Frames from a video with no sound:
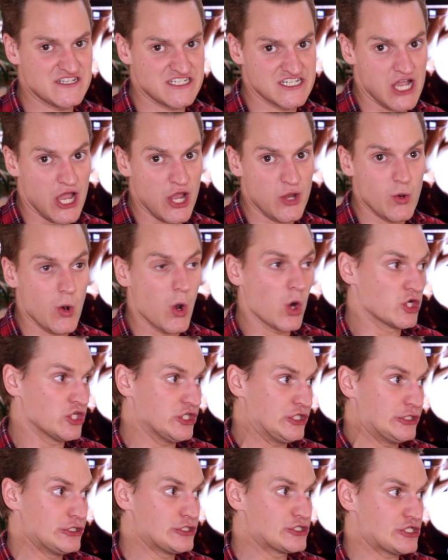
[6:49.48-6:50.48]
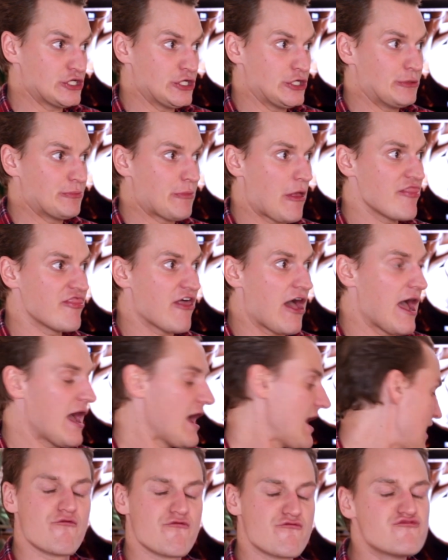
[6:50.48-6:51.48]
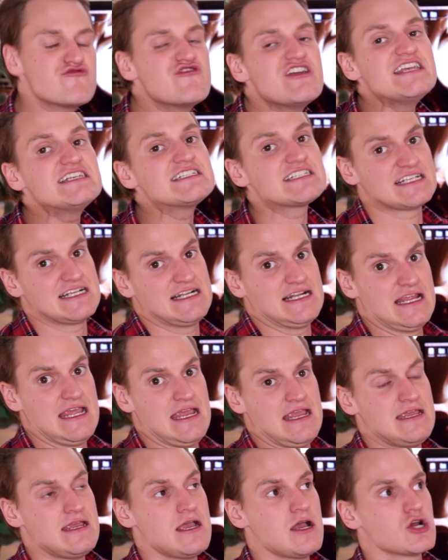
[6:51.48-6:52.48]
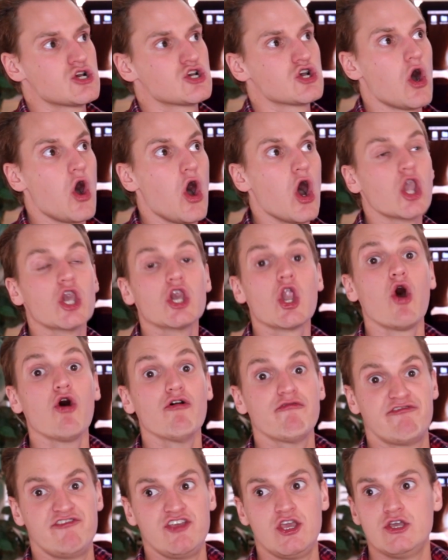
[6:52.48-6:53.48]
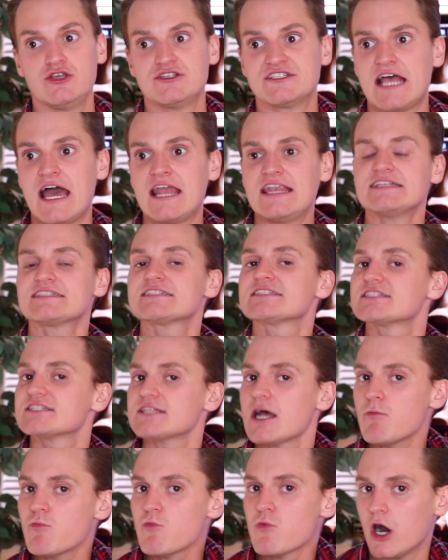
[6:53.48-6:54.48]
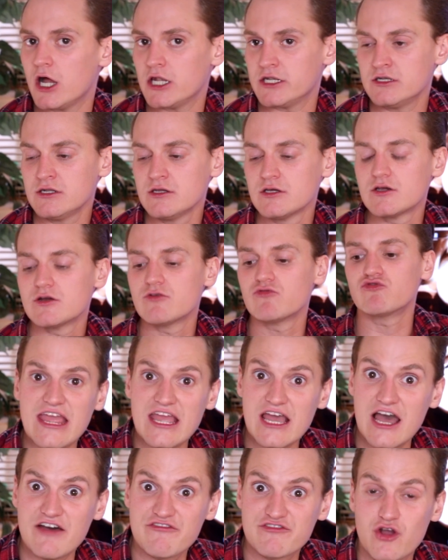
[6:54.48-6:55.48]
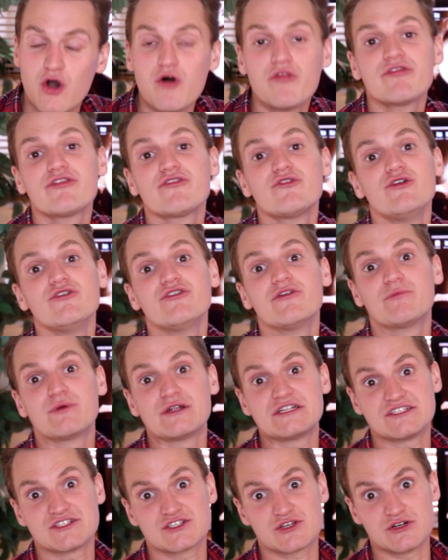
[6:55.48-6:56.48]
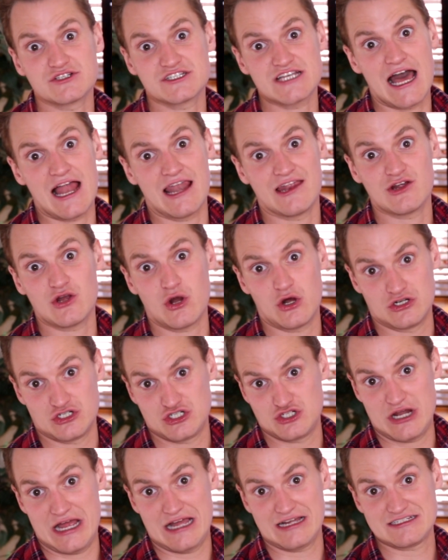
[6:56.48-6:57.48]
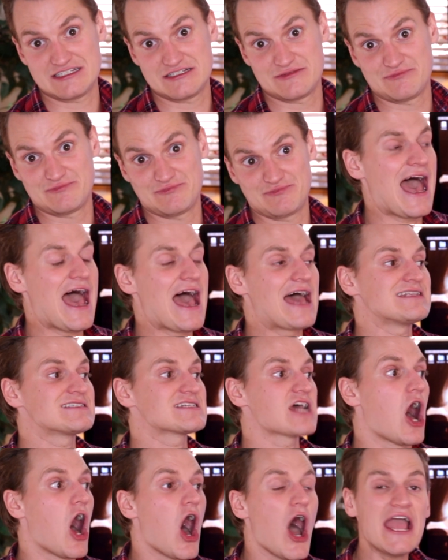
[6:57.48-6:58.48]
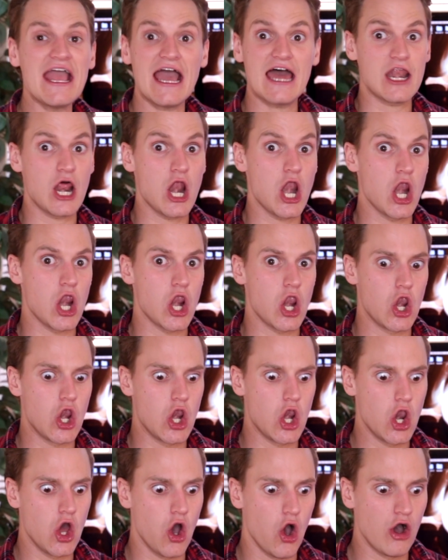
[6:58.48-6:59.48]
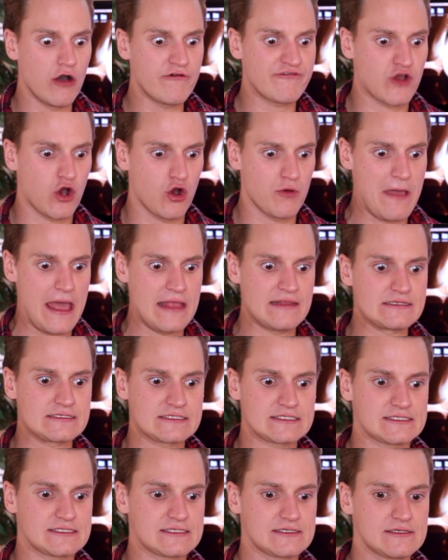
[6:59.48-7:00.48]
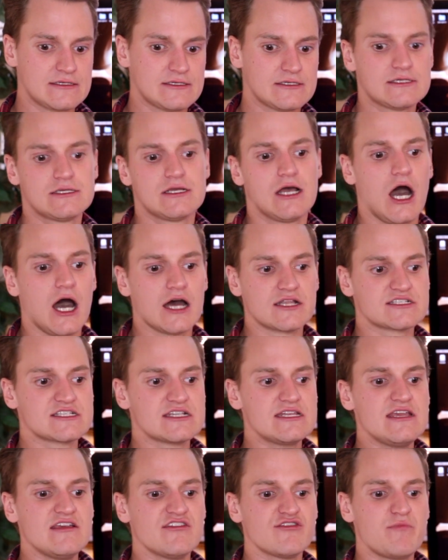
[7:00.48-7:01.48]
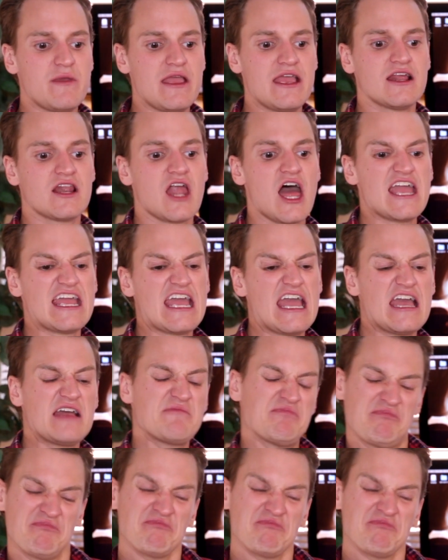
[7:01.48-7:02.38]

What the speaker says: a video on YouTube that recently got a lot of views, and it's someone, they have gone through the Britain's Got Talent contract, and I had a lot of comments underneath being like,